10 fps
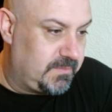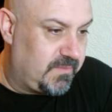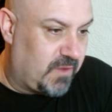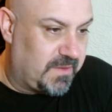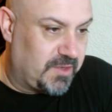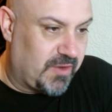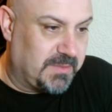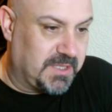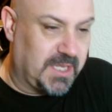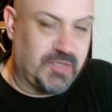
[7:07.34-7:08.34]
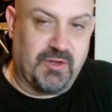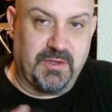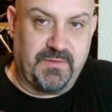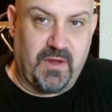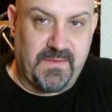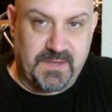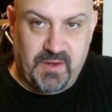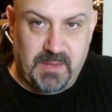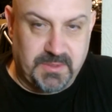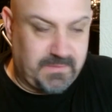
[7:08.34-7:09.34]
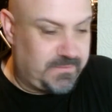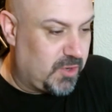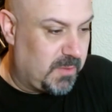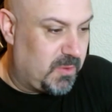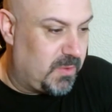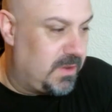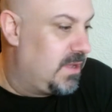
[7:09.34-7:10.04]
500 grams of dextrose, 500 grams of dry malt.